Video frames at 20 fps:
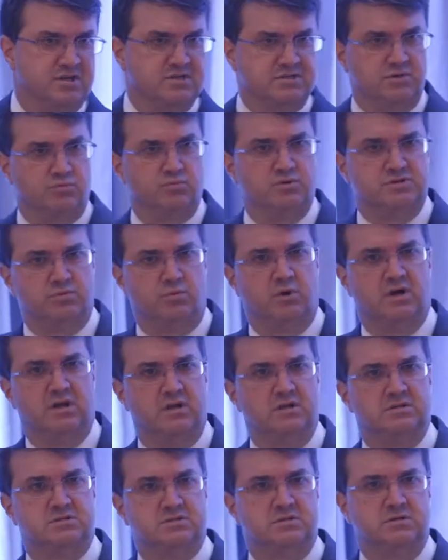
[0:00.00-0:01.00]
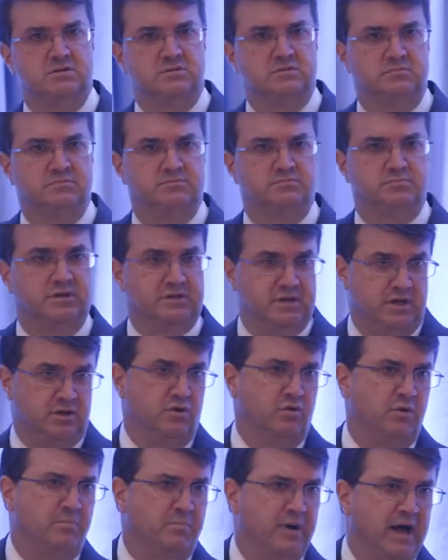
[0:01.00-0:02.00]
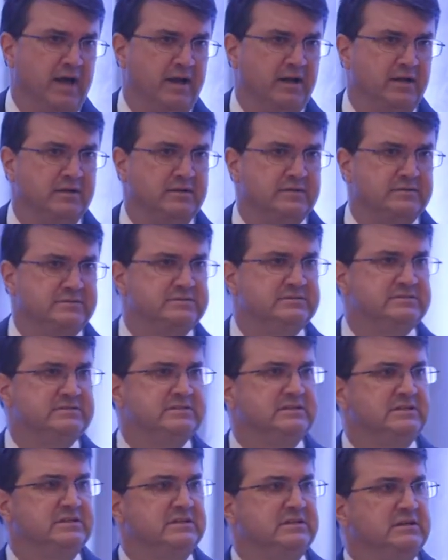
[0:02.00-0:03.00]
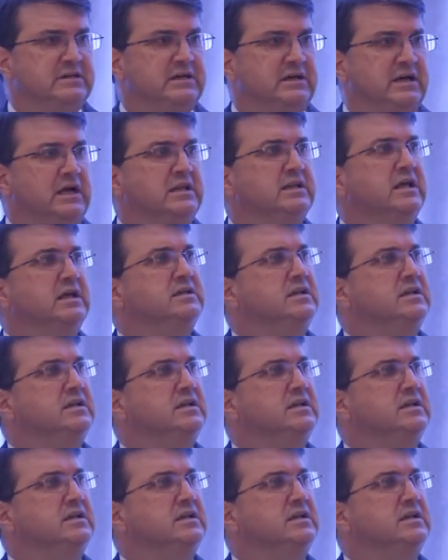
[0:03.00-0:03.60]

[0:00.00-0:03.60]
because it was one incident, but they knew about it, and they